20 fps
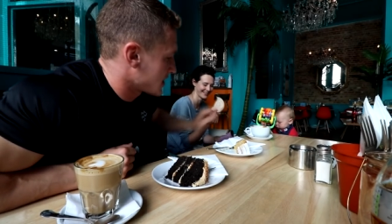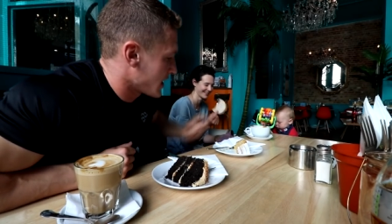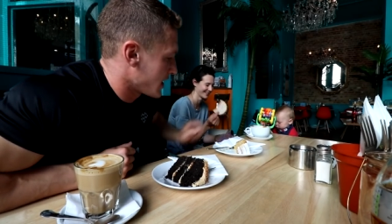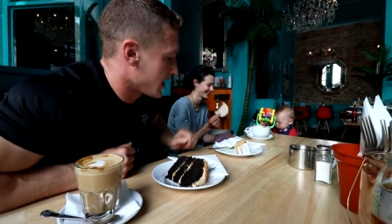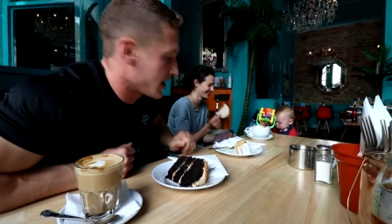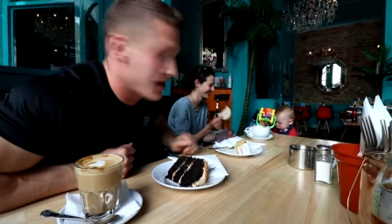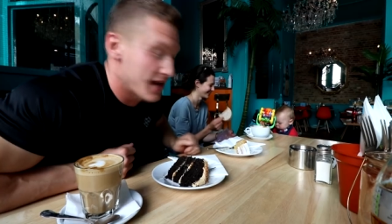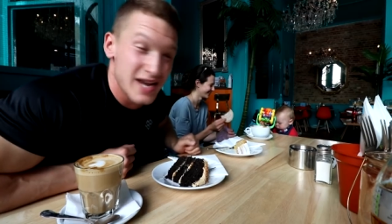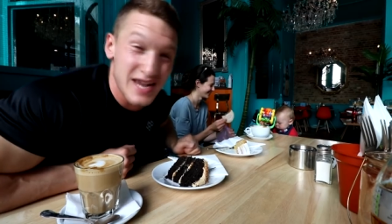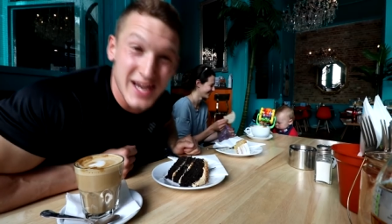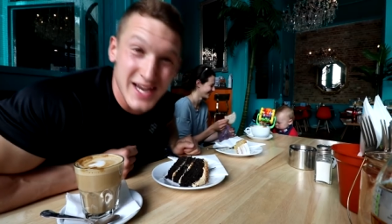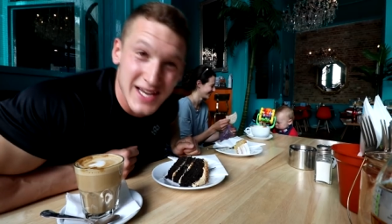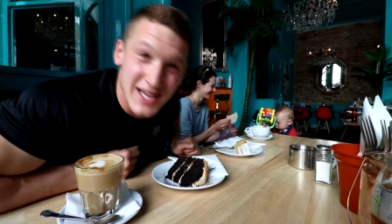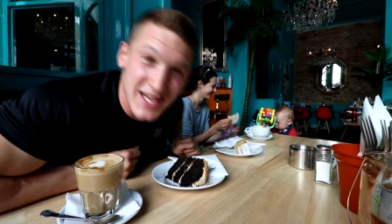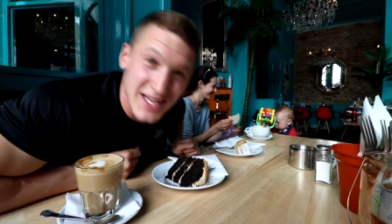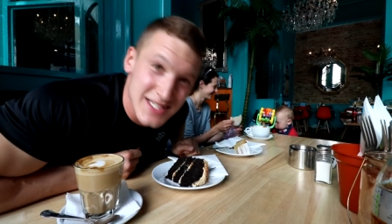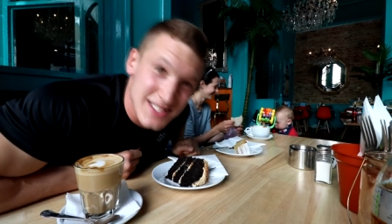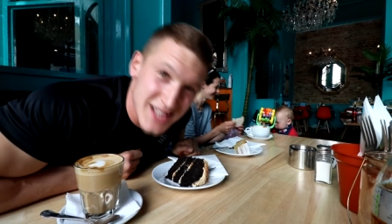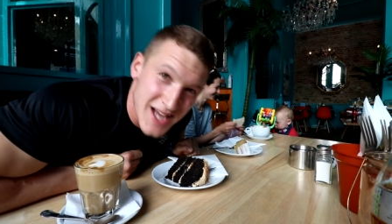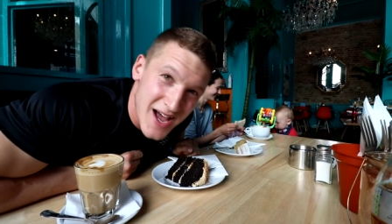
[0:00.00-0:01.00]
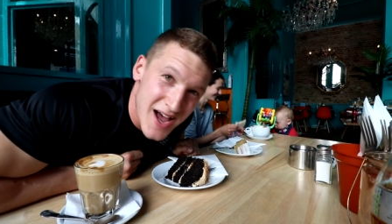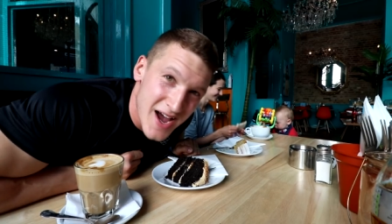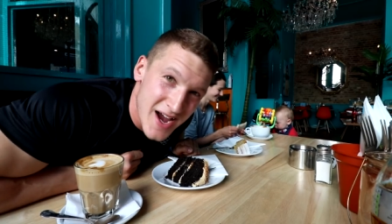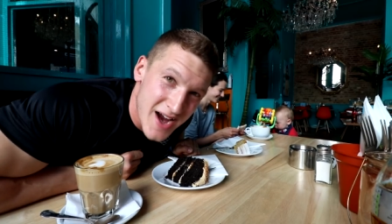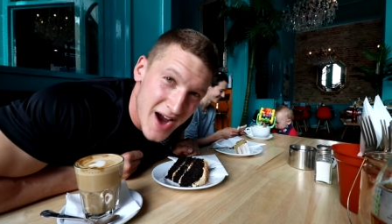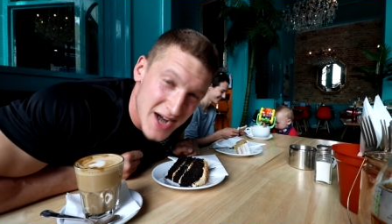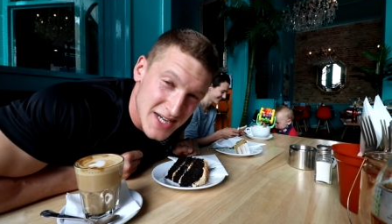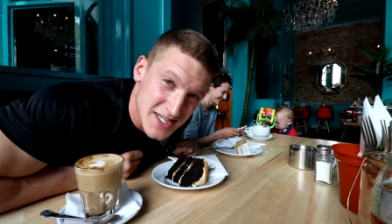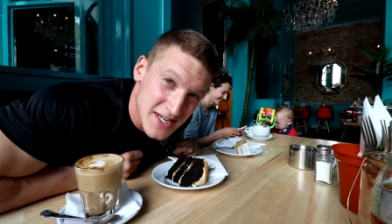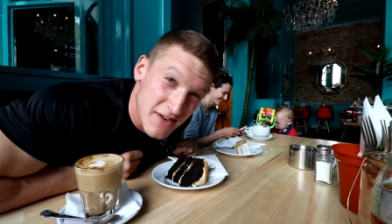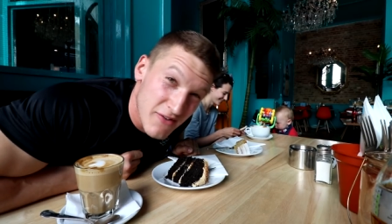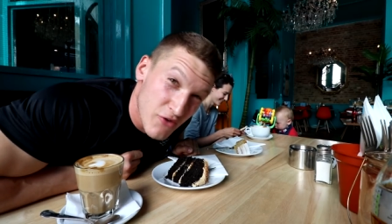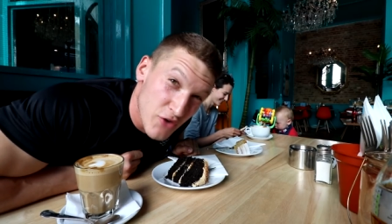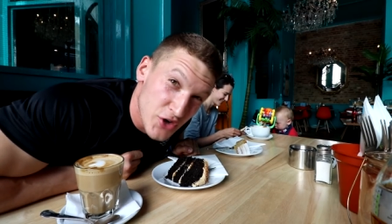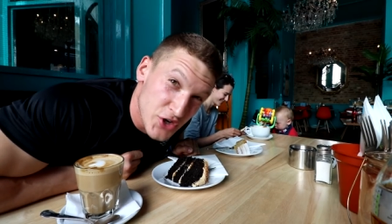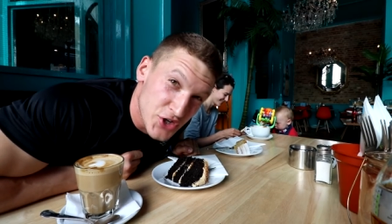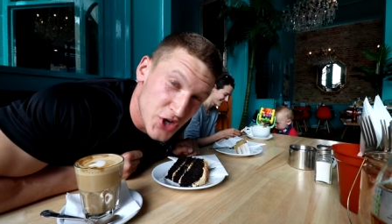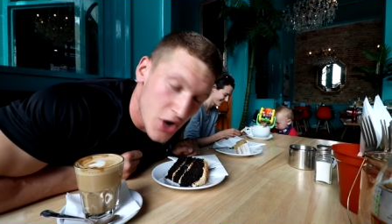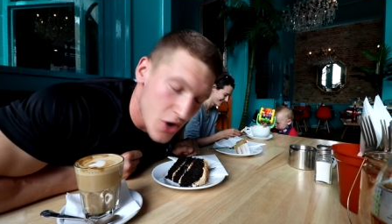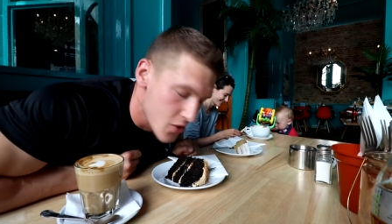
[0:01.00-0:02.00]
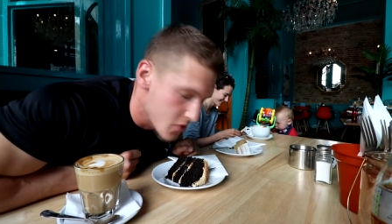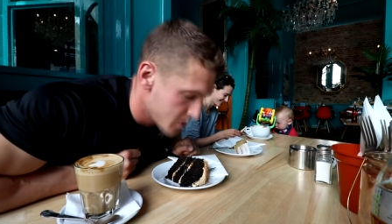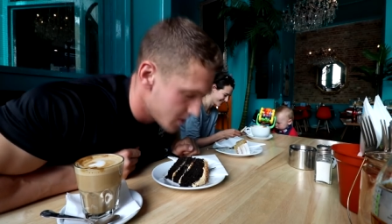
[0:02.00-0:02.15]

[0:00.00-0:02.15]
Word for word: cake. He is uh, cutting for a show.